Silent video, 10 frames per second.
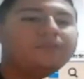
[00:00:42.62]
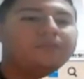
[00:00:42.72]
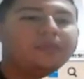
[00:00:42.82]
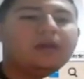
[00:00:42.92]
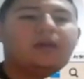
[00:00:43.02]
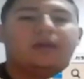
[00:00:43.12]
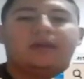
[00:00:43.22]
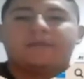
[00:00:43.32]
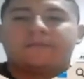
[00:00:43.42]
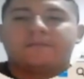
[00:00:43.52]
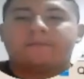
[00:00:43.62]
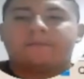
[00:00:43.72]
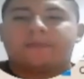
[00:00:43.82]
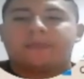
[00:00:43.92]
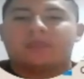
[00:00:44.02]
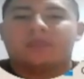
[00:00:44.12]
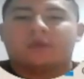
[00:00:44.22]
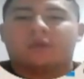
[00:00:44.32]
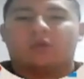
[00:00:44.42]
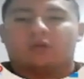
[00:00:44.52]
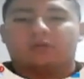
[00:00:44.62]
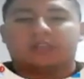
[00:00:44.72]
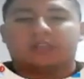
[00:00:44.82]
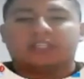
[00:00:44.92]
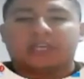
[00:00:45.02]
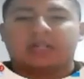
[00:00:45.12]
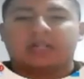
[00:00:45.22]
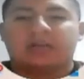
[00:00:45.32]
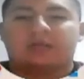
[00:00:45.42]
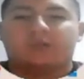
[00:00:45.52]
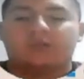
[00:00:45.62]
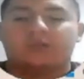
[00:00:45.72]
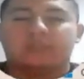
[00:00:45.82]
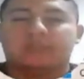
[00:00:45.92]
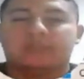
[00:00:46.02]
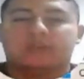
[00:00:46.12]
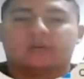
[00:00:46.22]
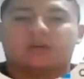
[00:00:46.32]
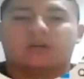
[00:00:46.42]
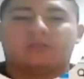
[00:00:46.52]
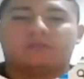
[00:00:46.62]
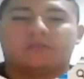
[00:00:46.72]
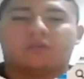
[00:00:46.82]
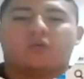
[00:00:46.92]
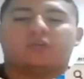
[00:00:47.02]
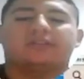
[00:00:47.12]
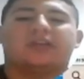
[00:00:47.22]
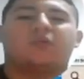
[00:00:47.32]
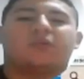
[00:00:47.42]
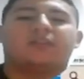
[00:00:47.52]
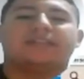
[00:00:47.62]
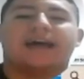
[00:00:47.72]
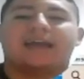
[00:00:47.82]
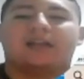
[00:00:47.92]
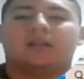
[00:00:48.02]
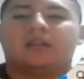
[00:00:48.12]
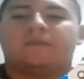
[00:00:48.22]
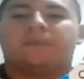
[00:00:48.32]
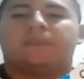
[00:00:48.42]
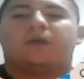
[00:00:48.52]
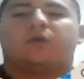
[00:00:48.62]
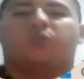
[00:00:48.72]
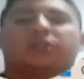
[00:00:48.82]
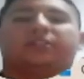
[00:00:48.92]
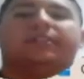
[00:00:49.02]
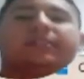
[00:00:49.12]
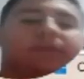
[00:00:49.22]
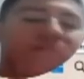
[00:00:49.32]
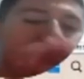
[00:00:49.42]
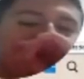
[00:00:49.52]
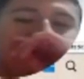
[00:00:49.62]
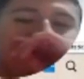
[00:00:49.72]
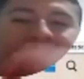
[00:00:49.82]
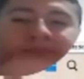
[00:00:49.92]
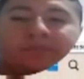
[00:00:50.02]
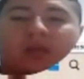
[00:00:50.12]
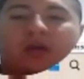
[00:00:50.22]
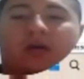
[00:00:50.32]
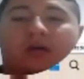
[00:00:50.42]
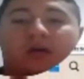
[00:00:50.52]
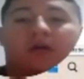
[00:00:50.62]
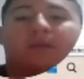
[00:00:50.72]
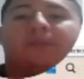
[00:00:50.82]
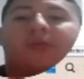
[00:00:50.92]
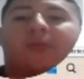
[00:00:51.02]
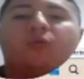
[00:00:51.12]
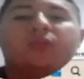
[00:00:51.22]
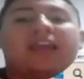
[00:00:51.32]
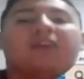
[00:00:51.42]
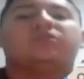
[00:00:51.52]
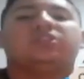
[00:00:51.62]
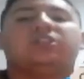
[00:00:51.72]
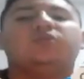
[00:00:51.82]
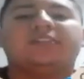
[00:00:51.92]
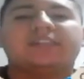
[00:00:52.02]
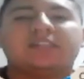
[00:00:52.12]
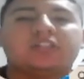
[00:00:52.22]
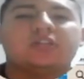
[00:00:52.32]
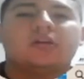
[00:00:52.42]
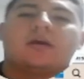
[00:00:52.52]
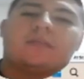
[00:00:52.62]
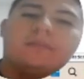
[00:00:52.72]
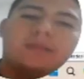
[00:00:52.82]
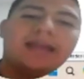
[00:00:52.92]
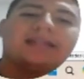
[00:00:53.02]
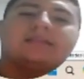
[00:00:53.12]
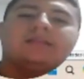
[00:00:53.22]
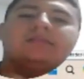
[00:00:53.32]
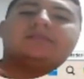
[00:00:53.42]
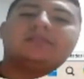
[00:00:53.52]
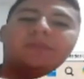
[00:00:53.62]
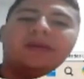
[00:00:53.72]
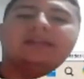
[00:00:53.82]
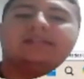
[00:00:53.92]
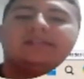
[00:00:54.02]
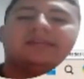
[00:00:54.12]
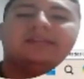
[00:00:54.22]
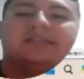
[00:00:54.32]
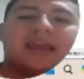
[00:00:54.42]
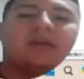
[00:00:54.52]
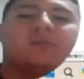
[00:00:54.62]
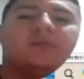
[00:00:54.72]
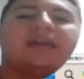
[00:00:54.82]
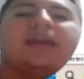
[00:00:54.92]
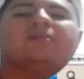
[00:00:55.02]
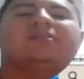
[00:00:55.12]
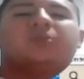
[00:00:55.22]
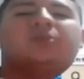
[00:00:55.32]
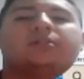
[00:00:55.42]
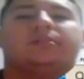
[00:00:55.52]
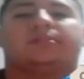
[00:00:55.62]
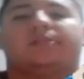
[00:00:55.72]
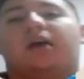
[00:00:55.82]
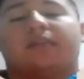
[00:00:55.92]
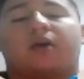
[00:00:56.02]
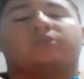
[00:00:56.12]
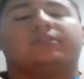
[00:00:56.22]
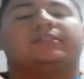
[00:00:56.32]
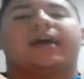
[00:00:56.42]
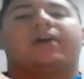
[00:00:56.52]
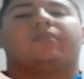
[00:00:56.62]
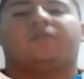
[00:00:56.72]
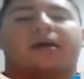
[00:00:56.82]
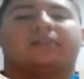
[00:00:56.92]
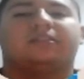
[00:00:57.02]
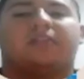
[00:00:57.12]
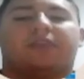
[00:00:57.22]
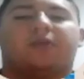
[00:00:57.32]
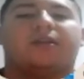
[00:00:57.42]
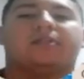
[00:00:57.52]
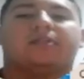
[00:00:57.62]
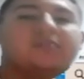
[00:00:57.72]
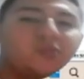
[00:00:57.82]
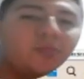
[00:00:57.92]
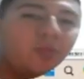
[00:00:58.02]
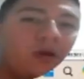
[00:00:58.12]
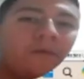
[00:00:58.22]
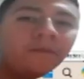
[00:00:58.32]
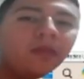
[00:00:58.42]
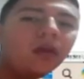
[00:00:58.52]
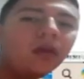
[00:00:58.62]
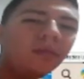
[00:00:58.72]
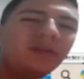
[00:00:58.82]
There. Initially, we're just going to start with the title, which is promote language usage, planting speaking seeds, and communicating strategies. That was the title of my theory analysis report because